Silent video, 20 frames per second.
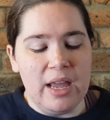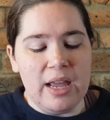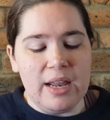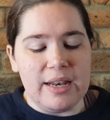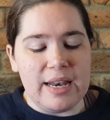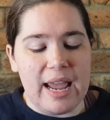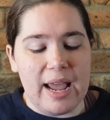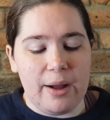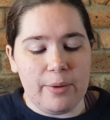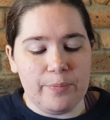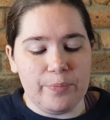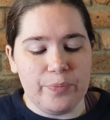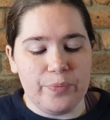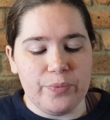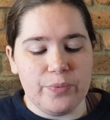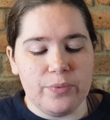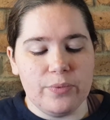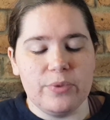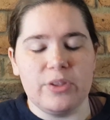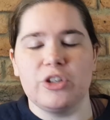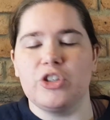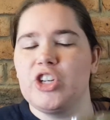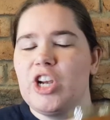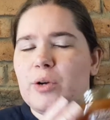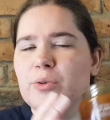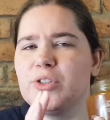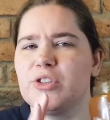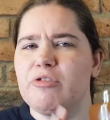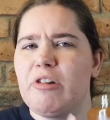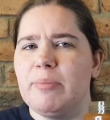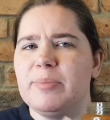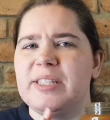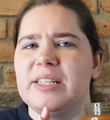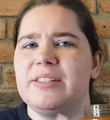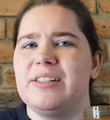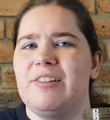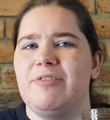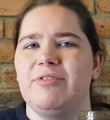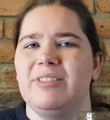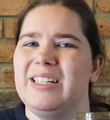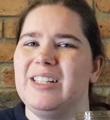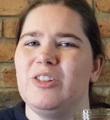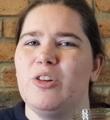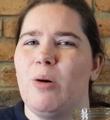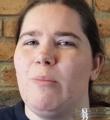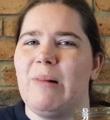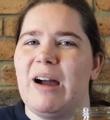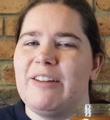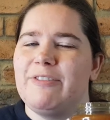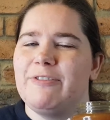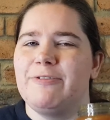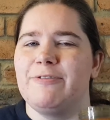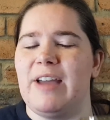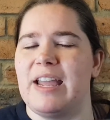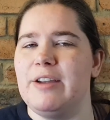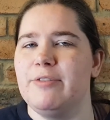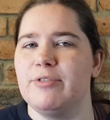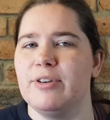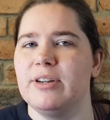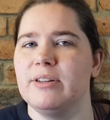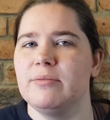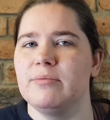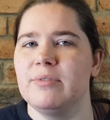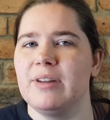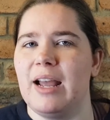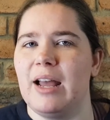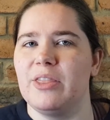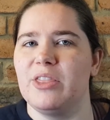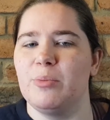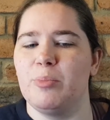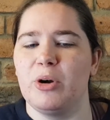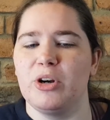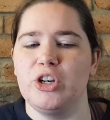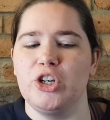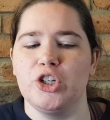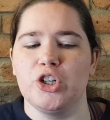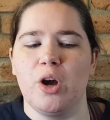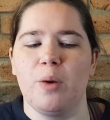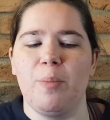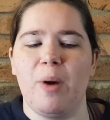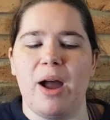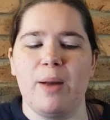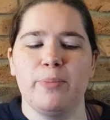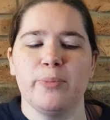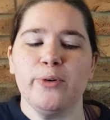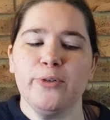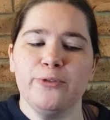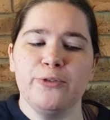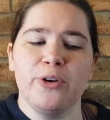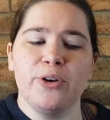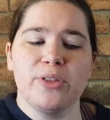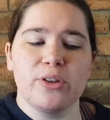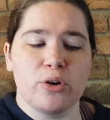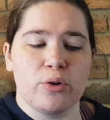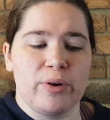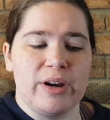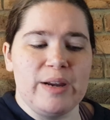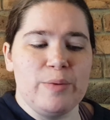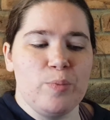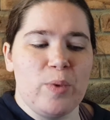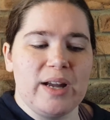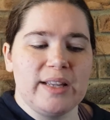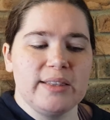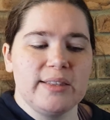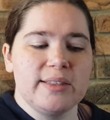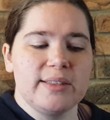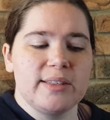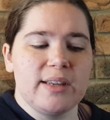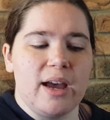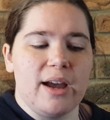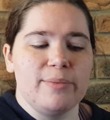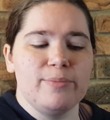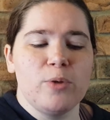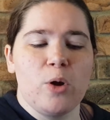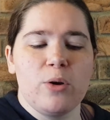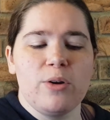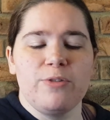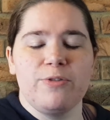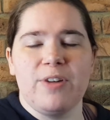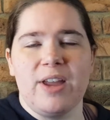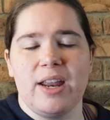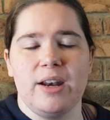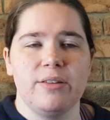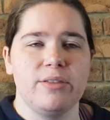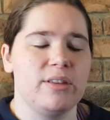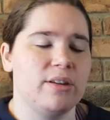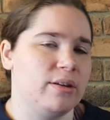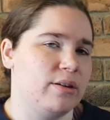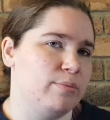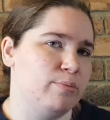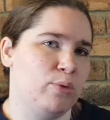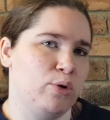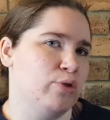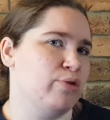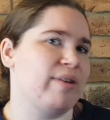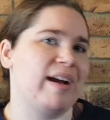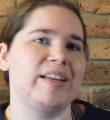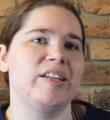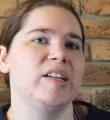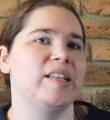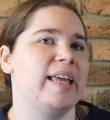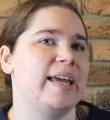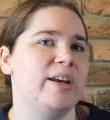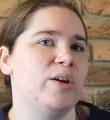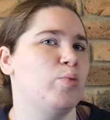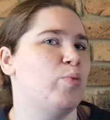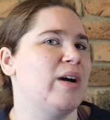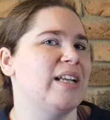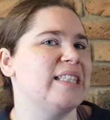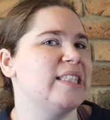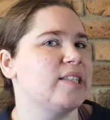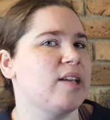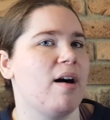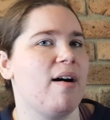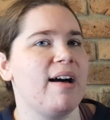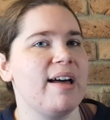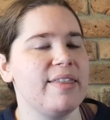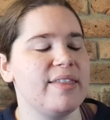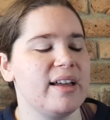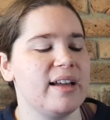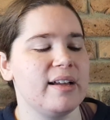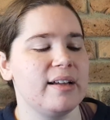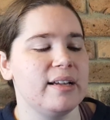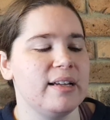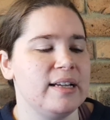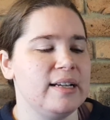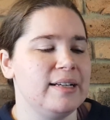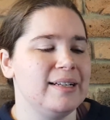Now, the gel scrubs are definitely not my favorite at the body shop. I prefer the cream ones. I'm not a fan of the more granulated ones either.